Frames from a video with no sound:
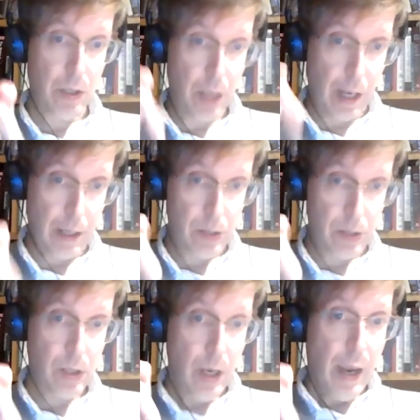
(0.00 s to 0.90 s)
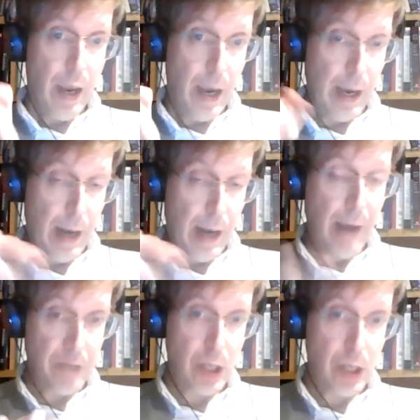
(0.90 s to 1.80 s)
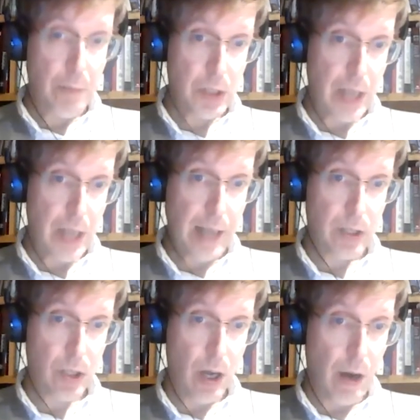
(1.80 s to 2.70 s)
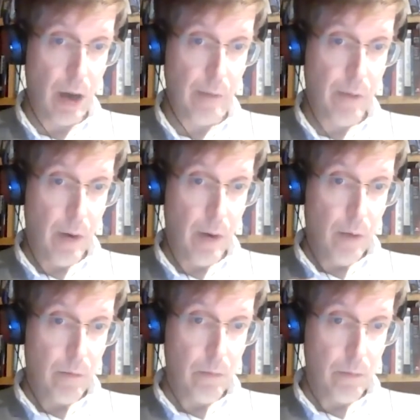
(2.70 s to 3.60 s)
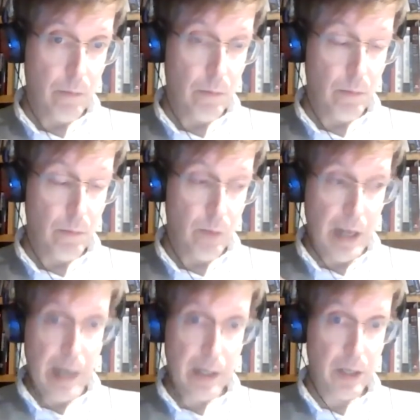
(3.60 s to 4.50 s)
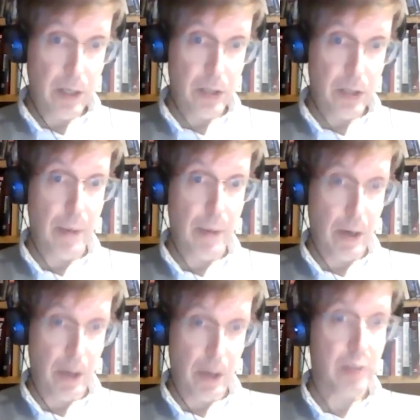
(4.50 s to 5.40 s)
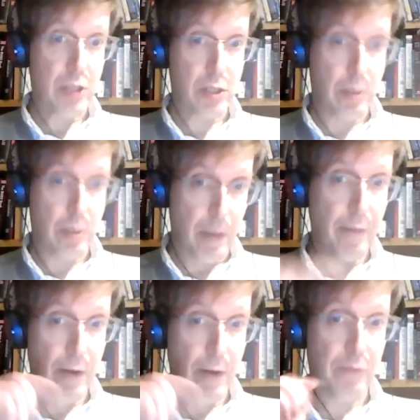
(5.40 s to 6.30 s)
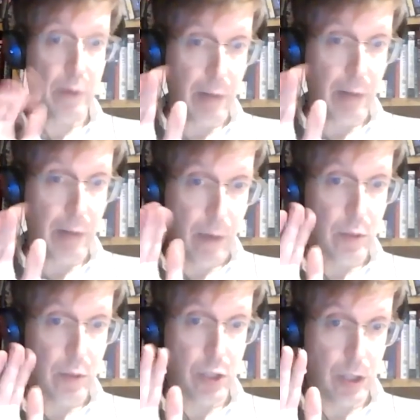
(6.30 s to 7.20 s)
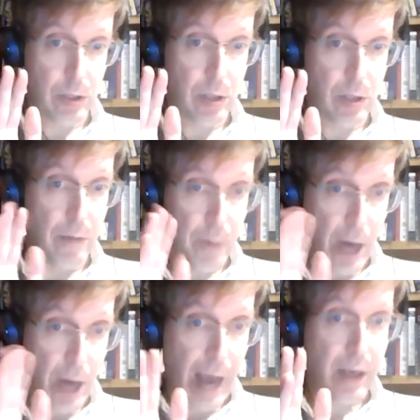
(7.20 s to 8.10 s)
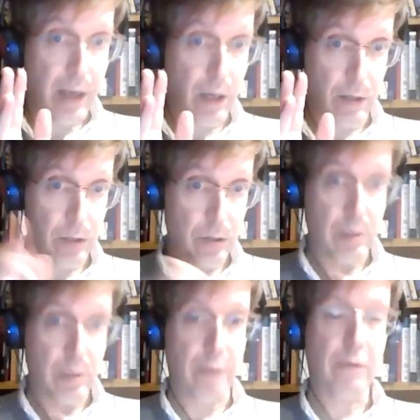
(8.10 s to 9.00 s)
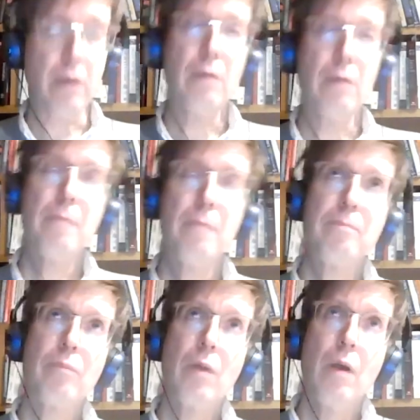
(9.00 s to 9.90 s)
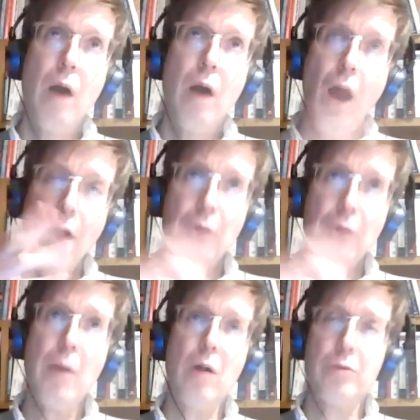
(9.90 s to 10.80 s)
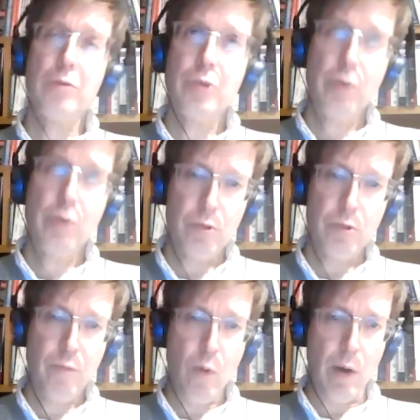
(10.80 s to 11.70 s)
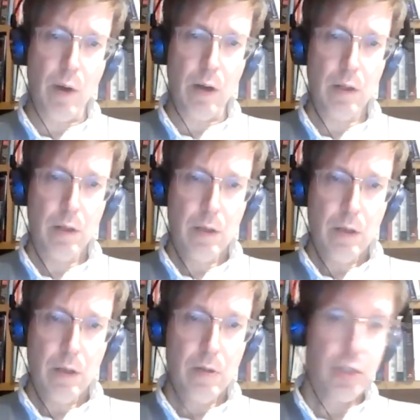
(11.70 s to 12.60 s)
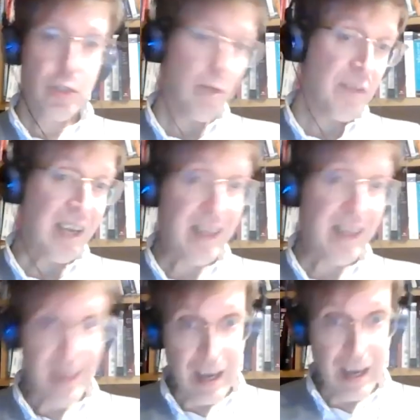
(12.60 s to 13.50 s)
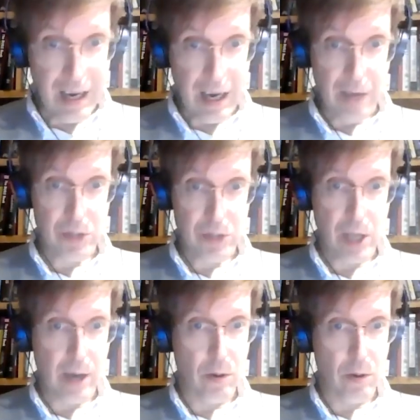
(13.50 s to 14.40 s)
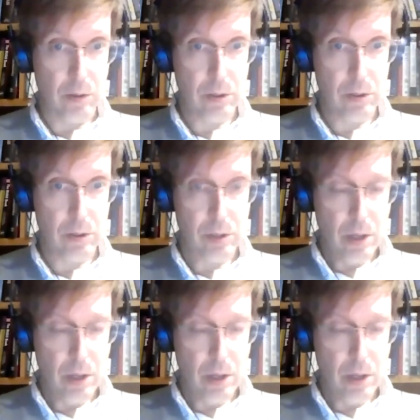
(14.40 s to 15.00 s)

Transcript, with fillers: things and have some sense of relating to the same area of the system, even if their languages, their vernaculars are different. Other models are used for you know, shifting thinking of stakeholders,